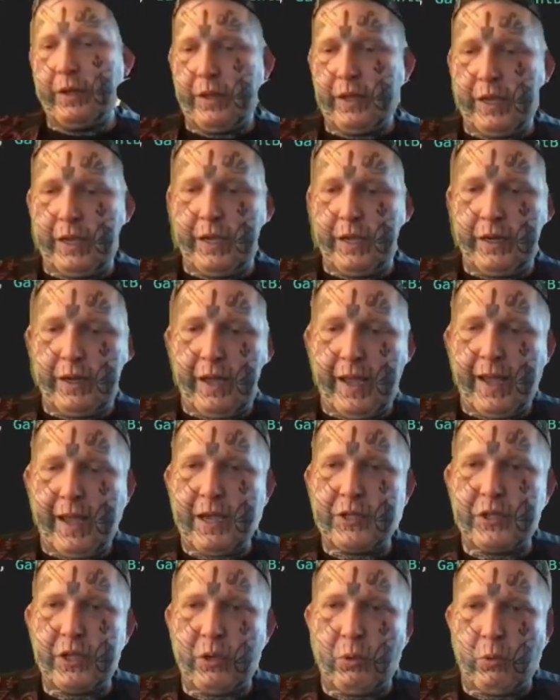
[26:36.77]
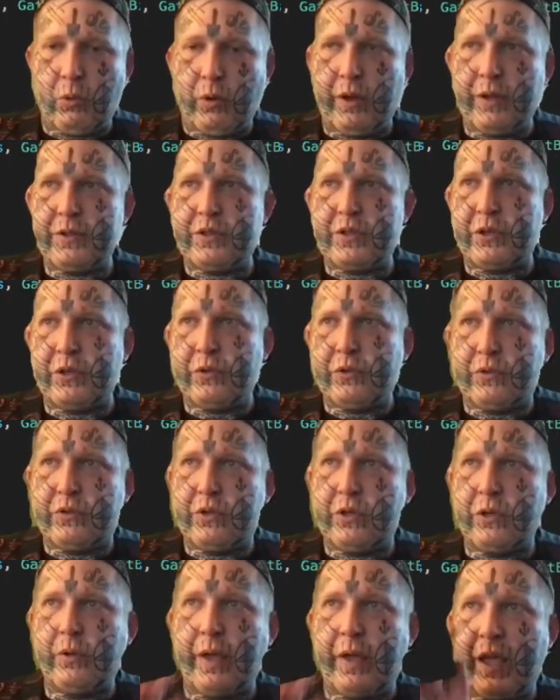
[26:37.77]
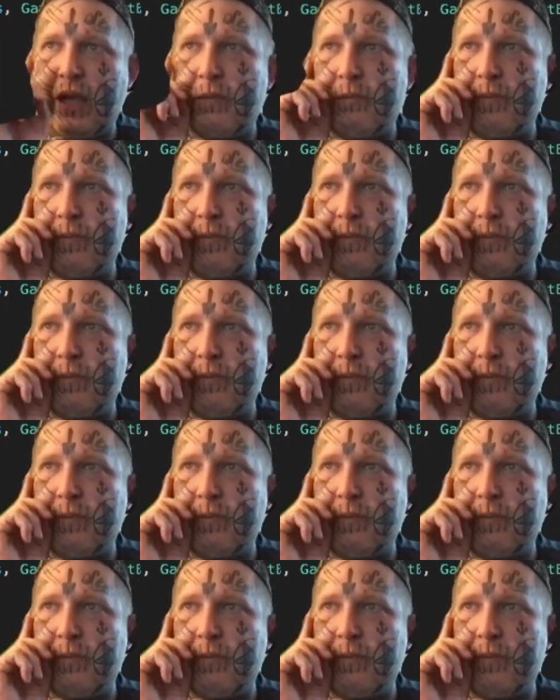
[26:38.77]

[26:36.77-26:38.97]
And I actually want to do a